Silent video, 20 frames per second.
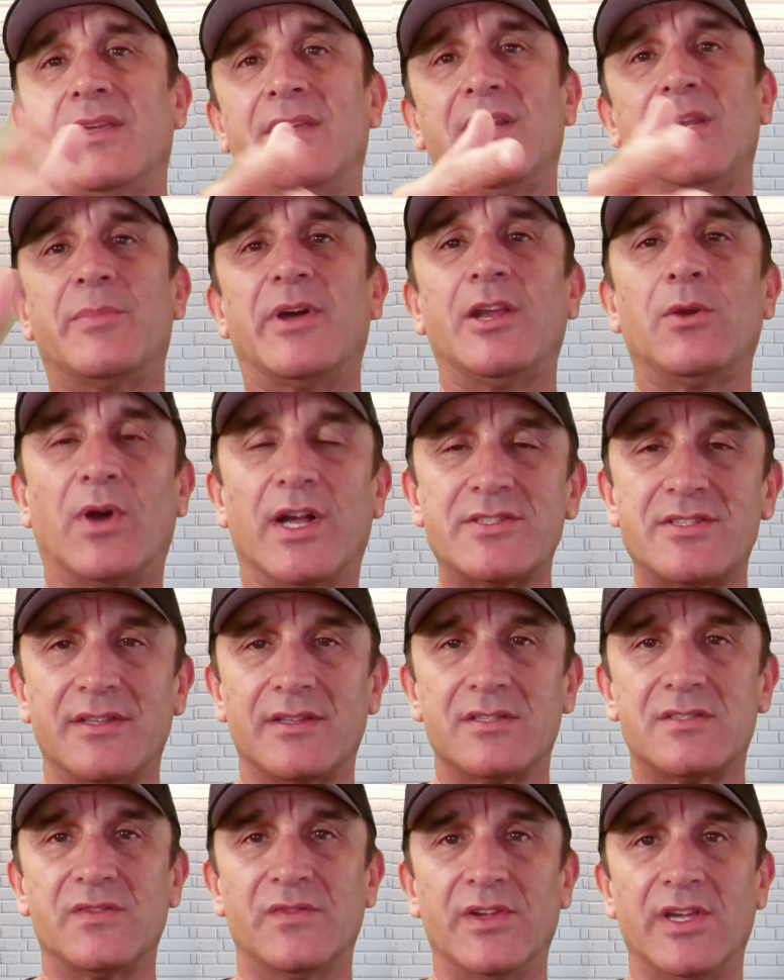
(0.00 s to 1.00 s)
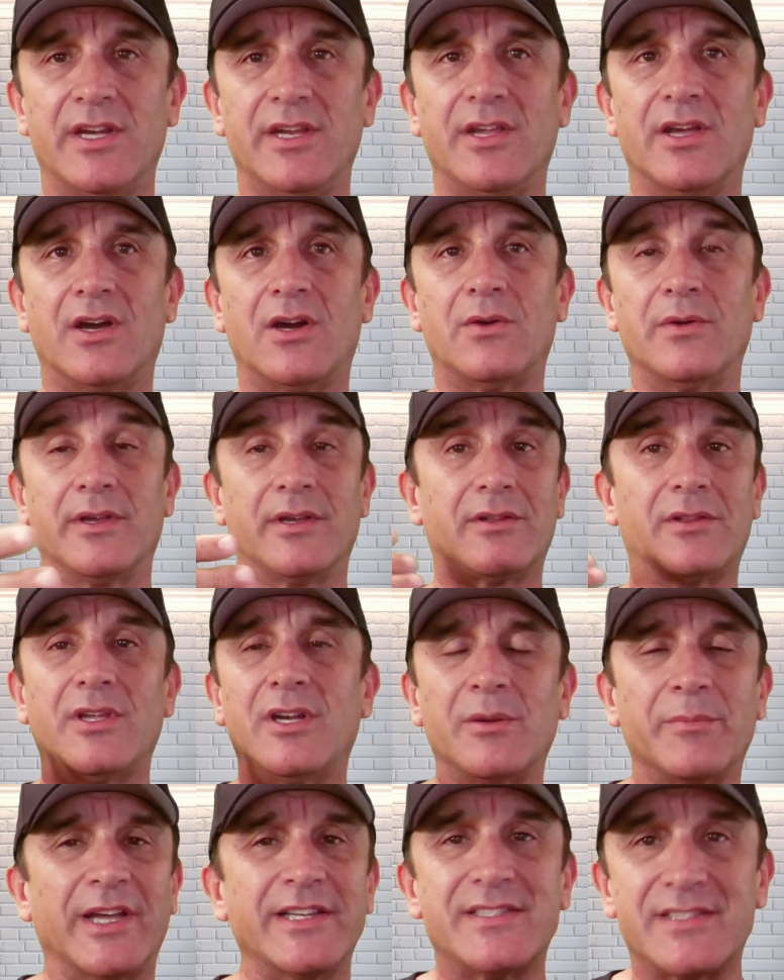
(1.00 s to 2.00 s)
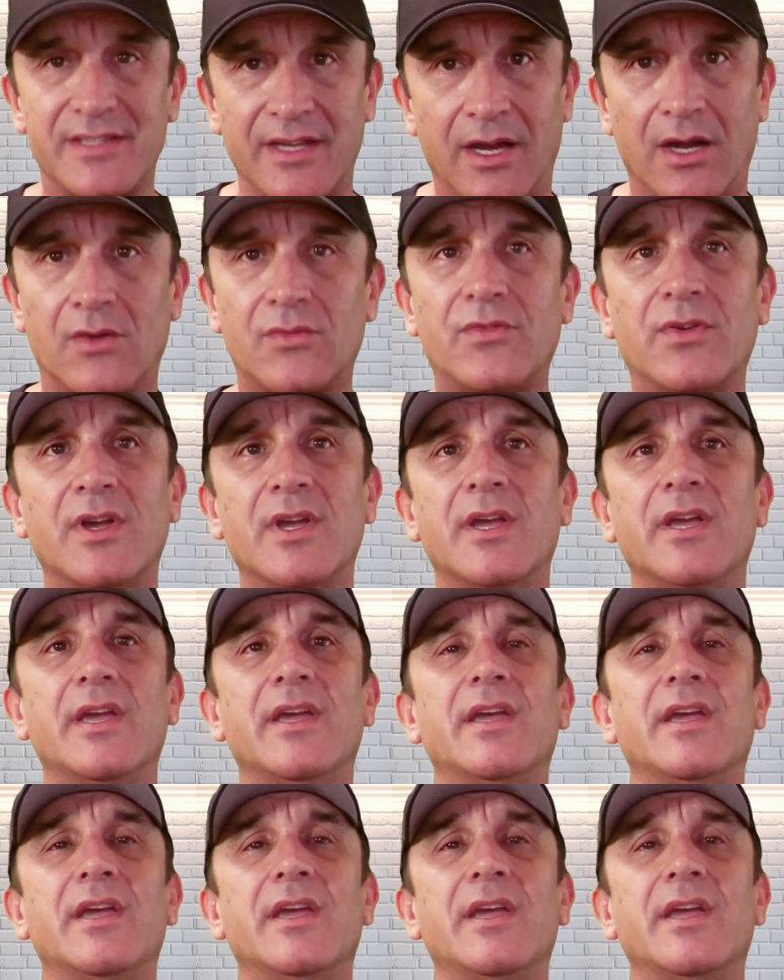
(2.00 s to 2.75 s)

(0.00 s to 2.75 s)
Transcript: anybody watching this video, including myself.